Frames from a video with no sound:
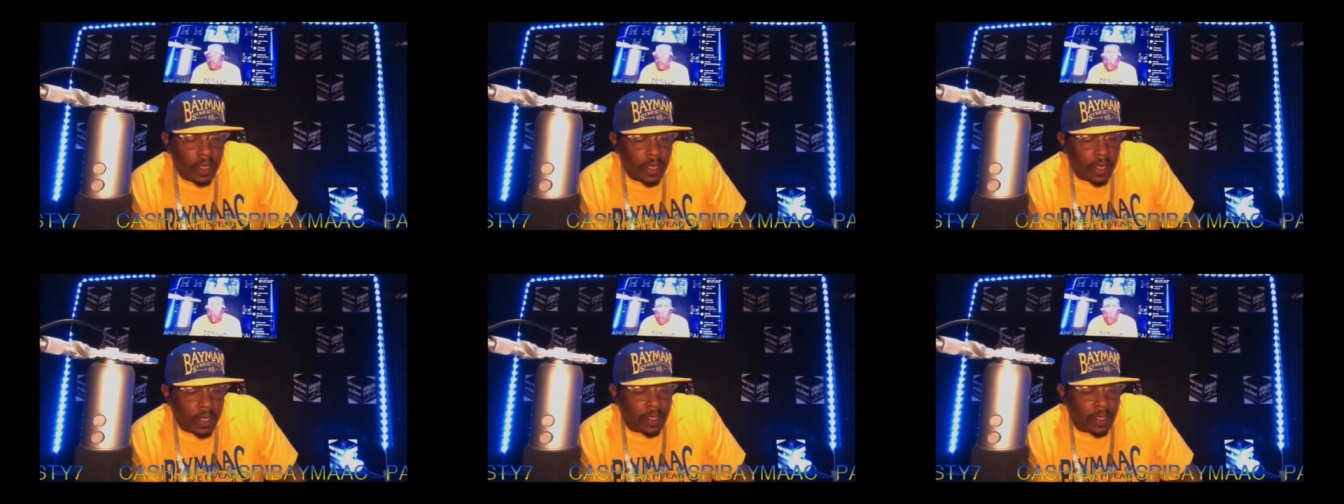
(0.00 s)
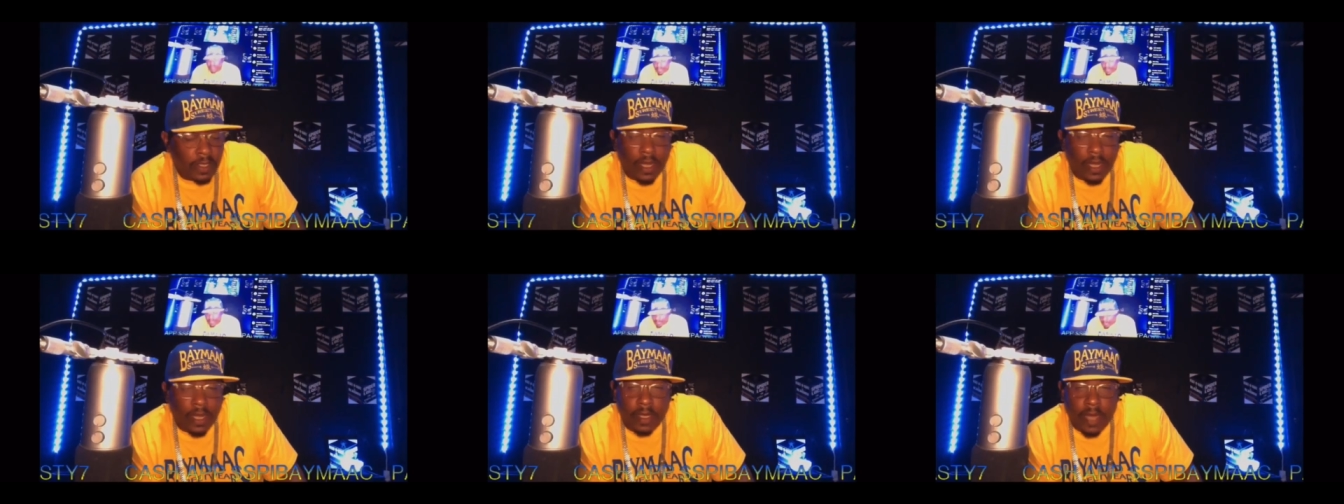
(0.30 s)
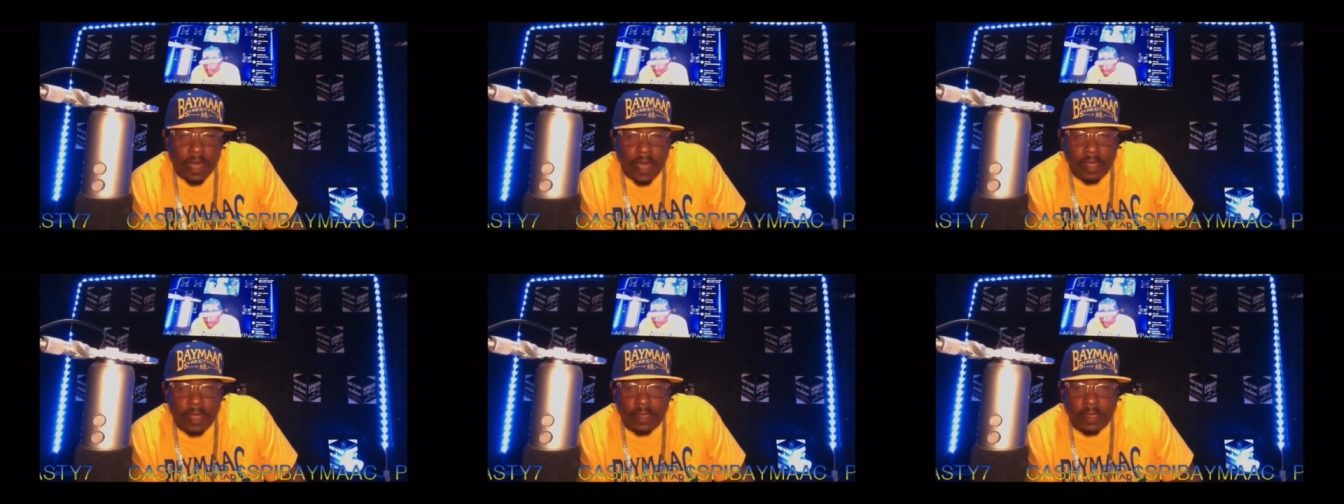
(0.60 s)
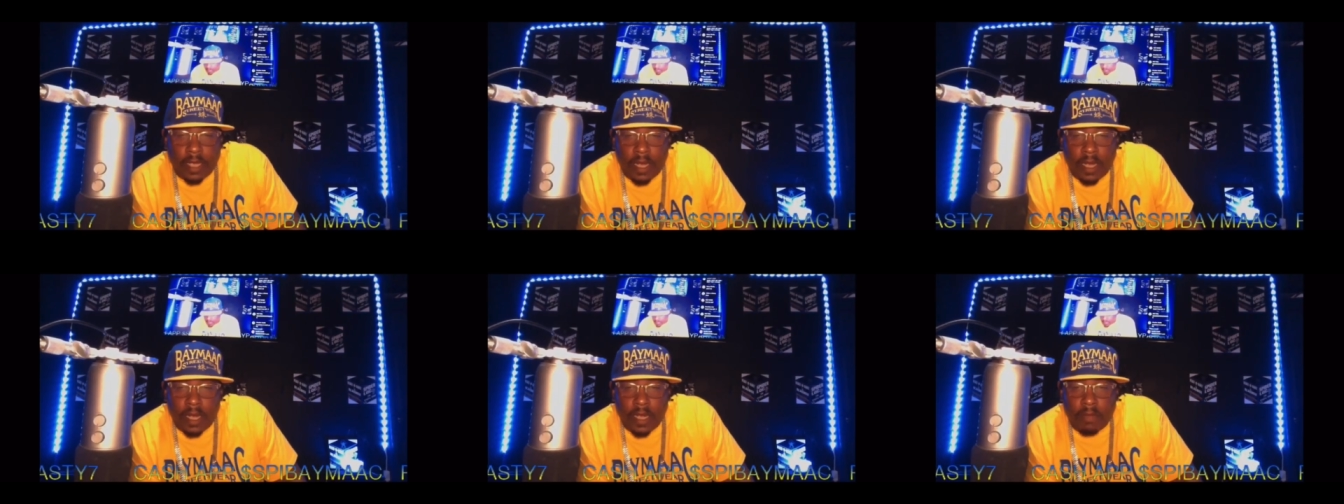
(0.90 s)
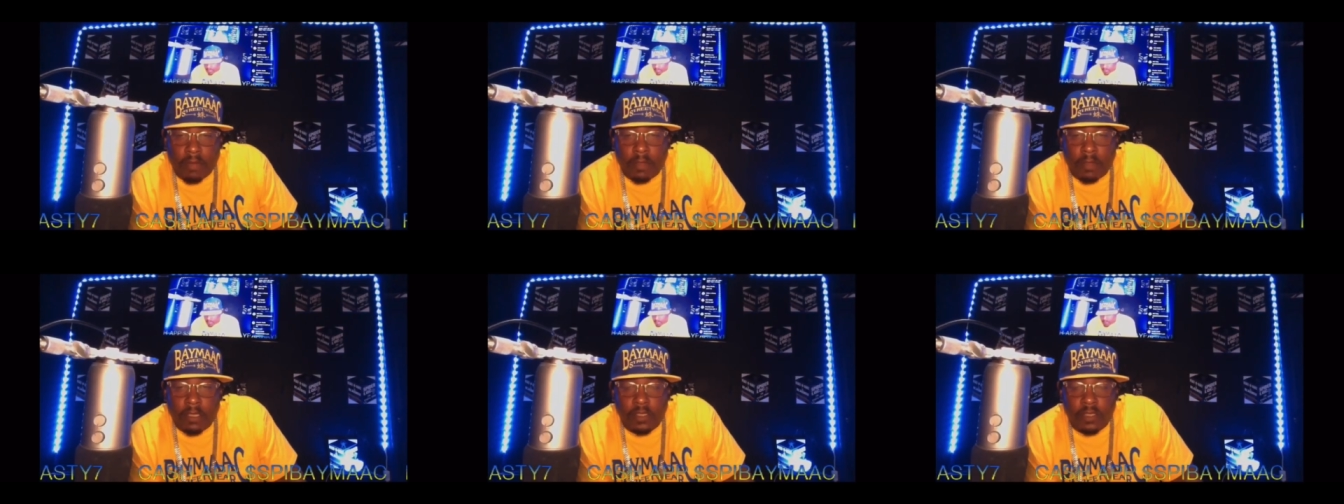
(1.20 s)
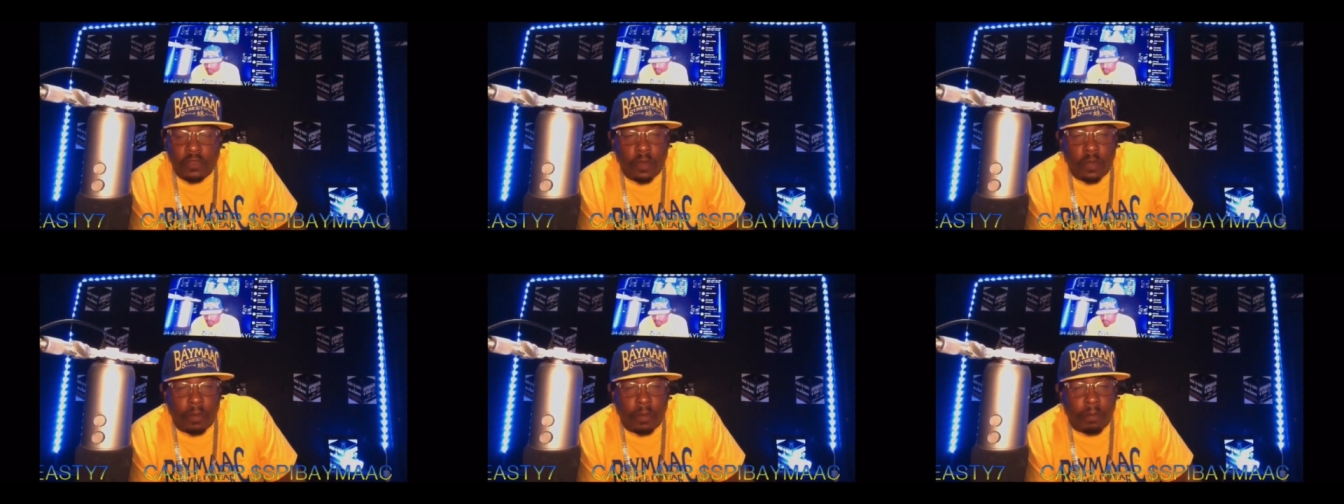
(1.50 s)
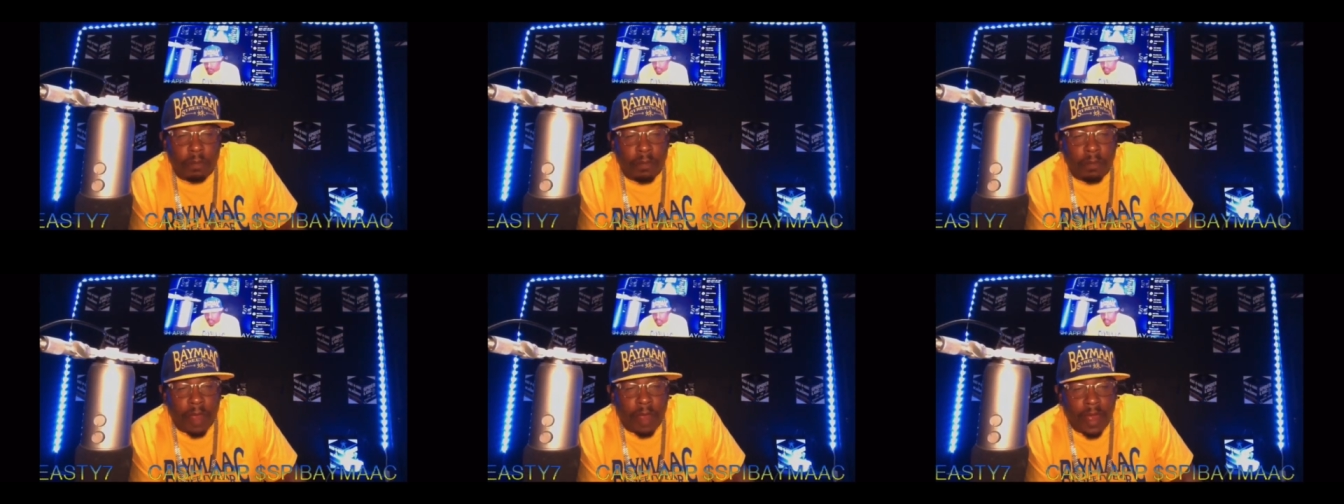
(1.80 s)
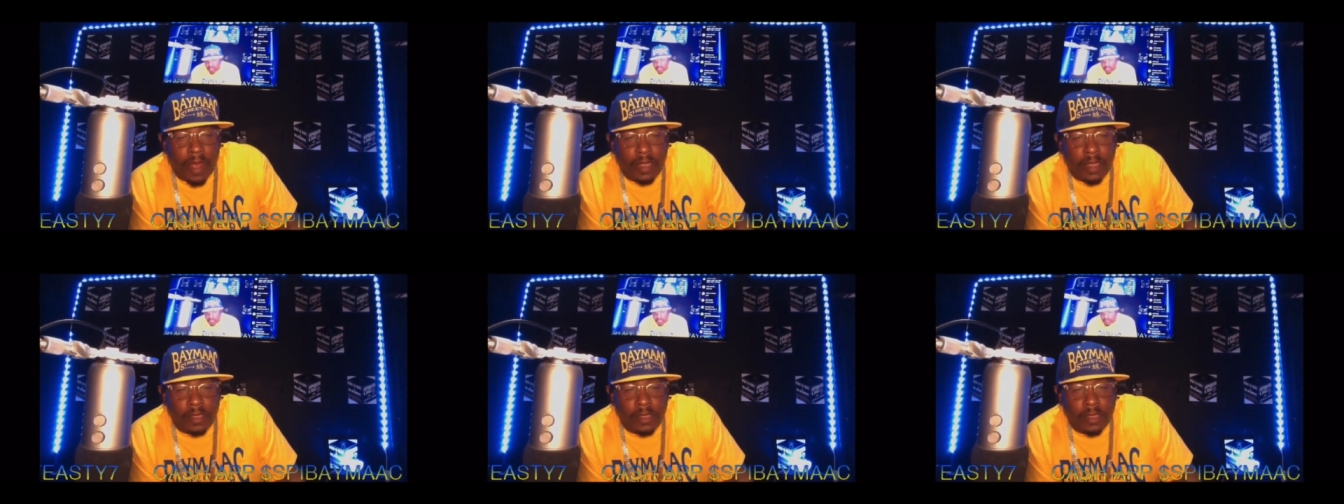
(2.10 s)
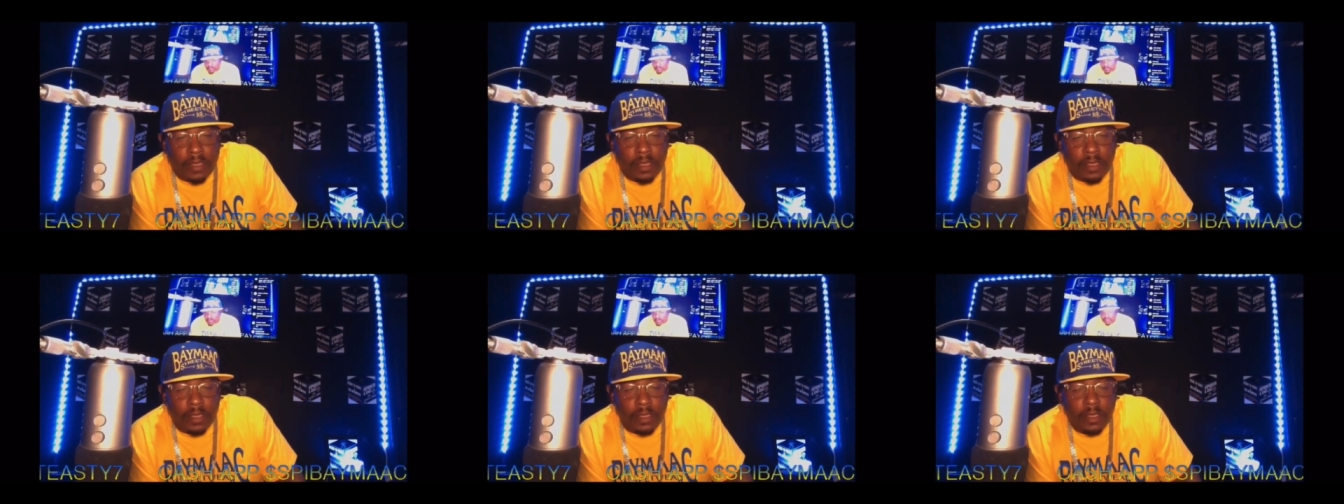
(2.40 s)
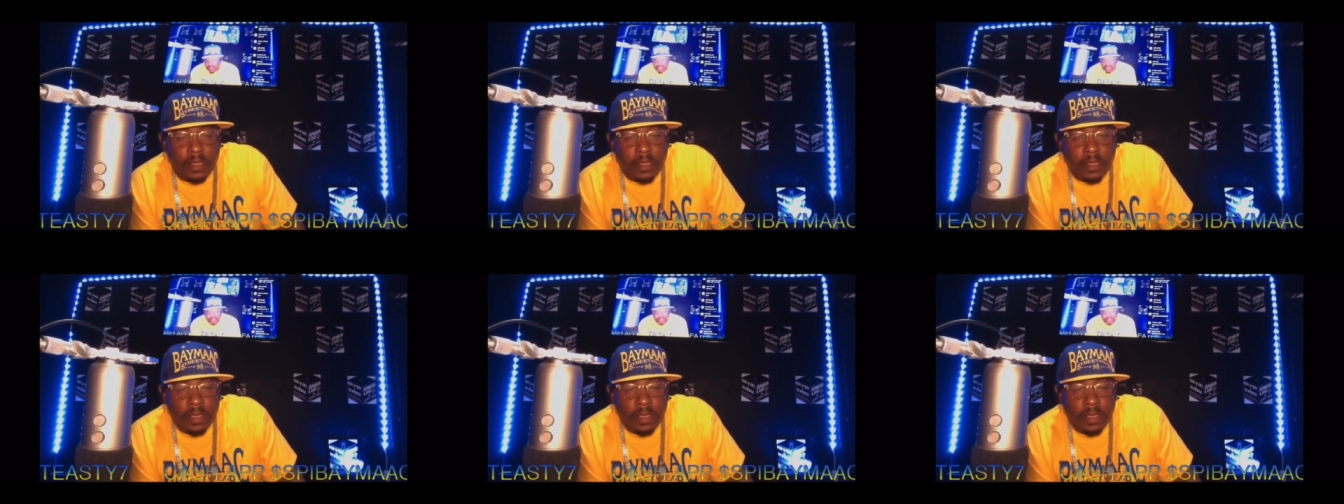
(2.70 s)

And then at nighttime, could you imagine?